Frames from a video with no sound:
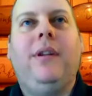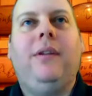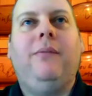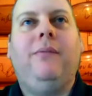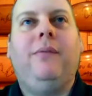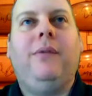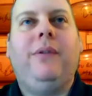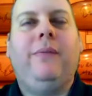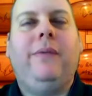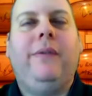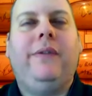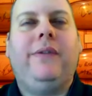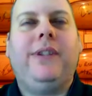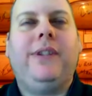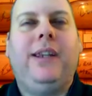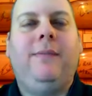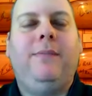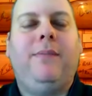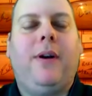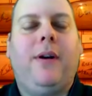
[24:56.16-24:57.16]
we've
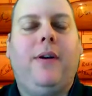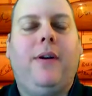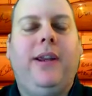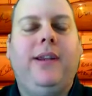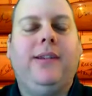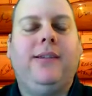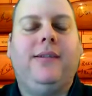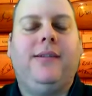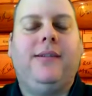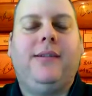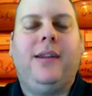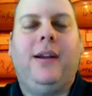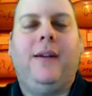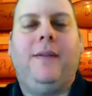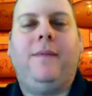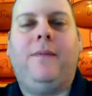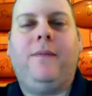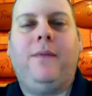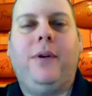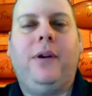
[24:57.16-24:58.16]
seen parties and
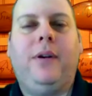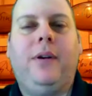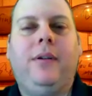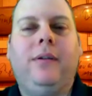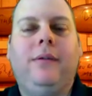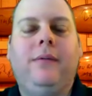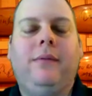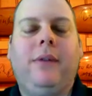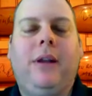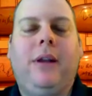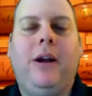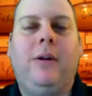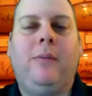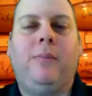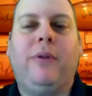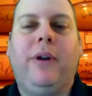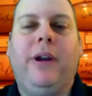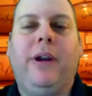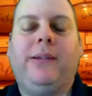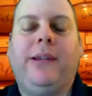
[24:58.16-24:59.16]
stuff where
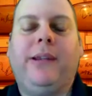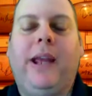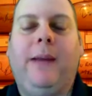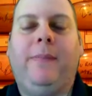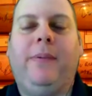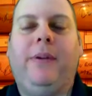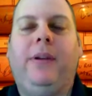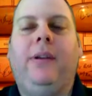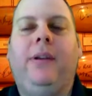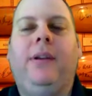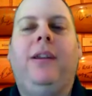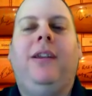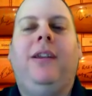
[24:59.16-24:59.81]
outbreaks happen.